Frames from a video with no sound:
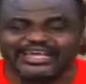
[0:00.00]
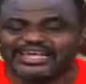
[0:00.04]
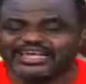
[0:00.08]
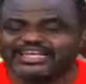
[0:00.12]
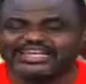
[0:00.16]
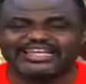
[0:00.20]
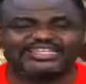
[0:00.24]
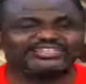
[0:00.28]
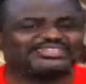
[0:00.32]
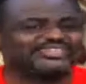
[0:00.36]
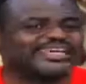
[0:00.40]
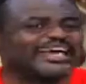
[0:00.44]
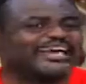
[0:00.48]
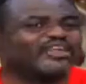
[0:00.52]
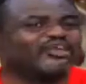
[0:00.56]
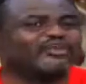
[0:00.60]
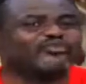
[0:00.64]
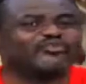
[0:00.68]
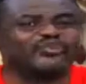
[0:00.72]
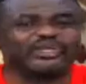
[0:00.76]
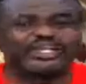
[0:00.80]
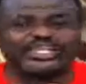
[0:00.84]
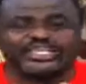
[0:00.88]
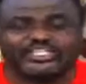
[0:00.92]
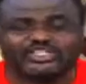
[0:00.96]
They are tired
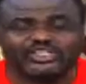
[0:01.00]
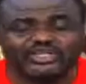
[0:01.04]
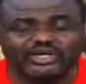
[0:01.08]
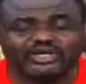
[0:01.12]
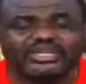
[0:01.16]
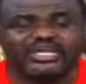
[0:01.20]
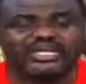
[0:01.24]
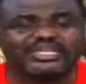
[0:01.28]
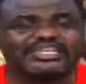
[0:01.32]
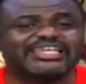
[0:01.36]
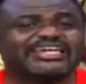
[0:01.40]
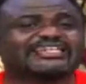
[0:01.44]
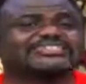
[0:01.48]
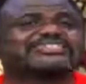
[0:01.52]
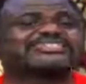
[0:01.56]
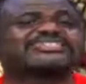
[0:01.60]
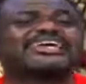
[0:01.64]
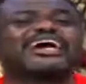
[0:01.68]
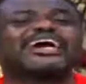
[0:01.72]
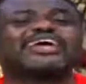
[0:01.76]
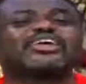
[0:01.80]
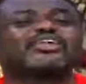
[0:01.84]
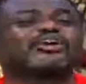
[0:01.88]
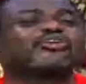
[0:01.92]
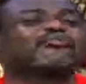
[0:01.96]
of religion. They are
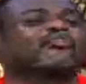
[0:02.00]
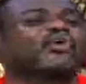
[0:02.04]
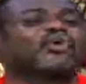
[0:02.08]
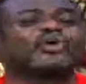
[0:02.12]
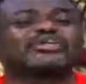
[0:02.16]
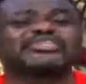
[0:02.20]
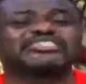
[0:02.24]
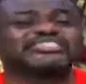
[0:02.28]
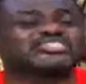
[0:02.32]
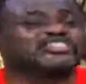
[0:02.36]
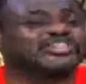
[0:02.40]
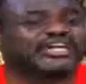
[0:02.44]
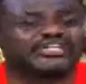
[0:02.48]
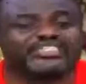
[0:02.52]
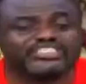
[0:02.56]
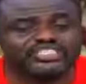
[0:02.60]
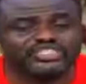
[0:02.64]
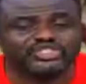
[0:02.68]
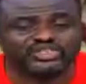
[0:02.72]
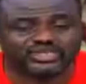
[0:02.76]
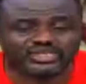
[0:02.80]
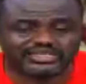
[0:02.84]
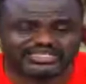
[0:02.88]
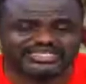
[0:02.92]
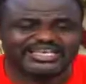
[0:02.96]
tired of all the
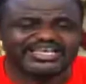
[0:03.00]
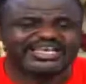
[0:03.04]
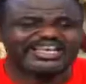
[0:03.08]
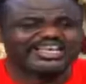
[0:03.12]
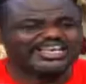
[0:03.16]
traditions.